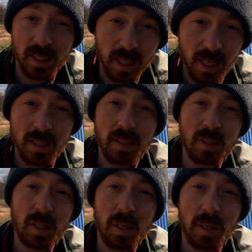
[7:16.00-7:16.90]
And that
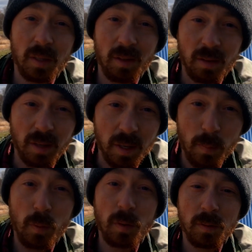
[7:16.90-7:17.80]
is the
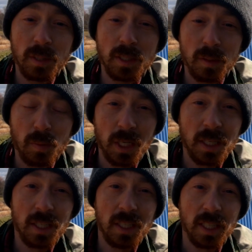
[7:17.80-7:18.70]
#1 reason
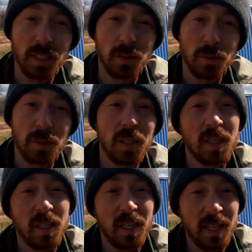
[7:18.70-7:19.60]
why I use
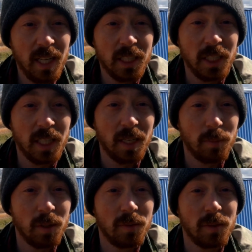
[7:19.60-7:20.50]
an action
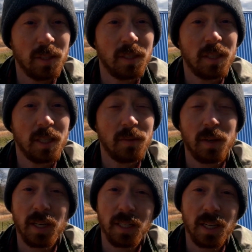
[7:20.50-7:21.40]
camera for this
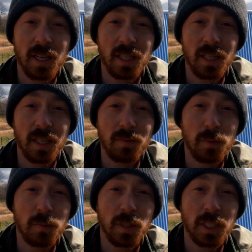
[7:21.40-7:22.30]
stuff and not a
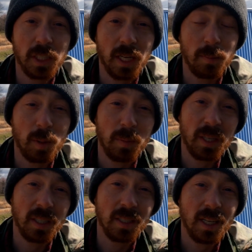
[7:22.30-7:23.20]
full-fledged camera,
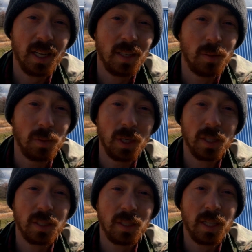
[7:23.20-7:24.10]
because I don't
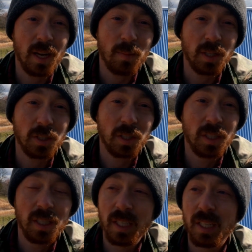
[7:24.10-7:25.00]
want to damage
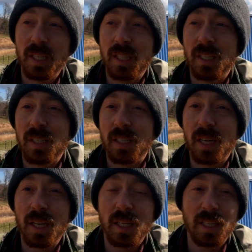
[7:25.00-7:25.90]

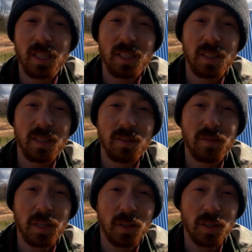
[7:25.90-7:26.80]
a
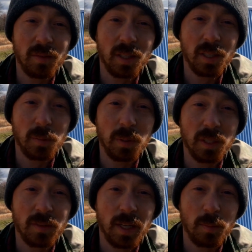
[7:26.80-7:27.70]
very, very
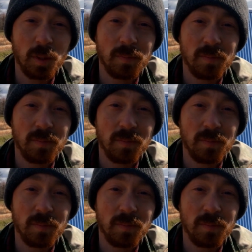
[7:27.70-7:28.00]
expensive camera.